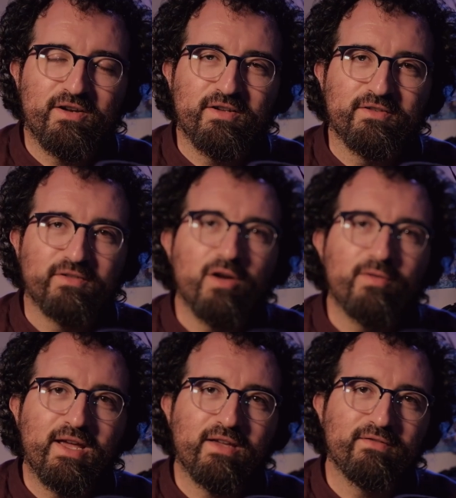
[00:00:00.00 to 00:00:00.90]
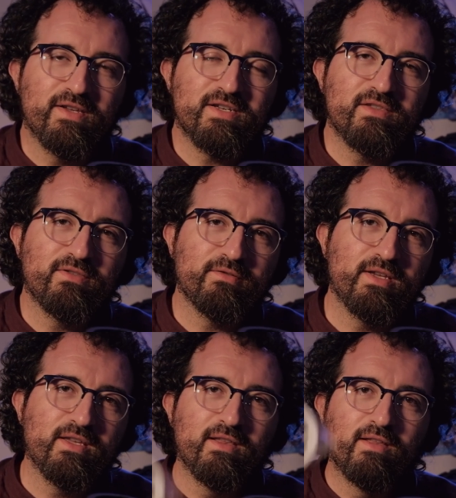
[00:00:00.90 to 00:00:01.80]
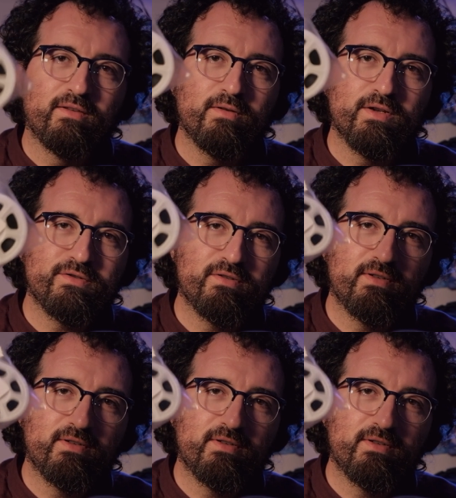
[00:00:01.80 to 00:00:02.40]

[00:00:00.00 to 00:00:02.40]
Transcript: on Kodak Vision three two hundred